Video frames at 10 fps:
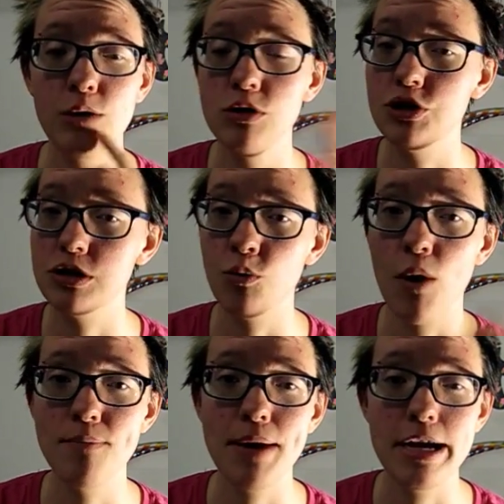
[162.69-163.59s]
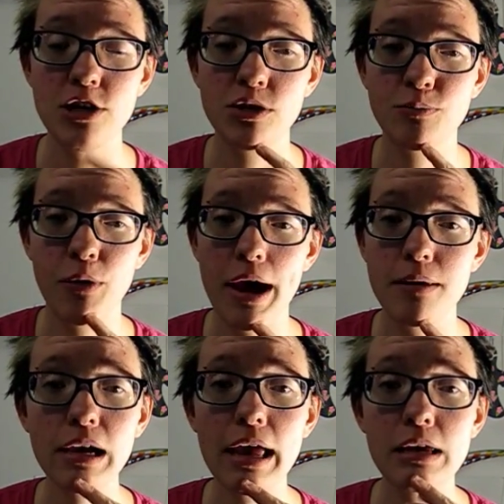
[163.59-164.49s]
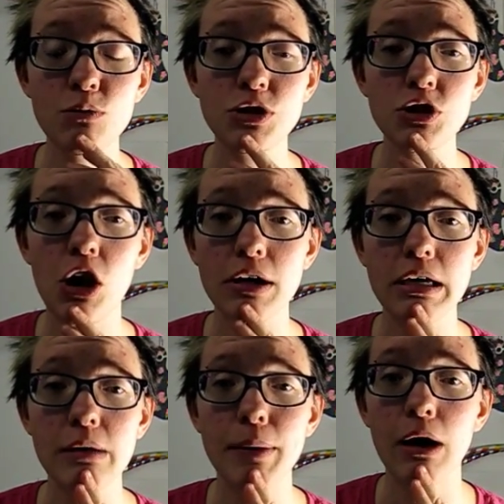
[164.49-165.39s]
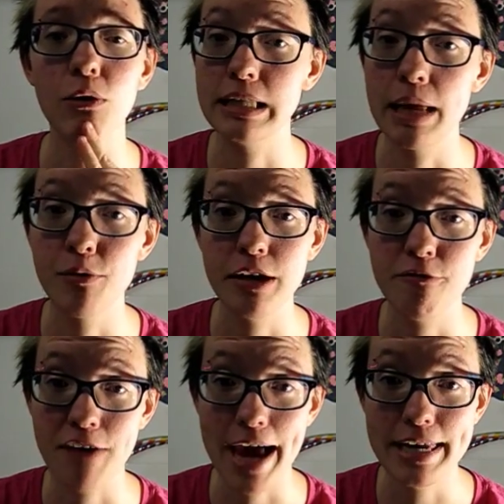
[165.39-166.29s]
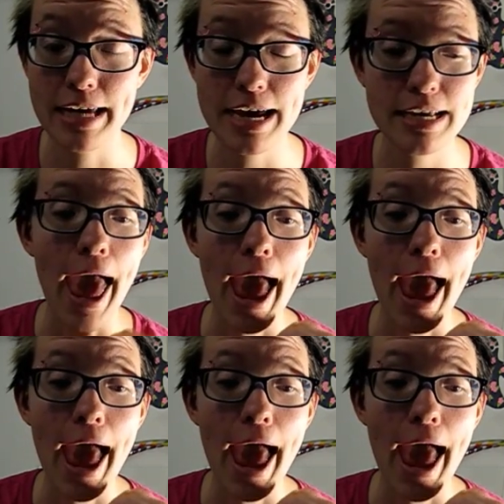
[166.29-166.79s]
it was just a one page spread and it was talking about celebrity fad diet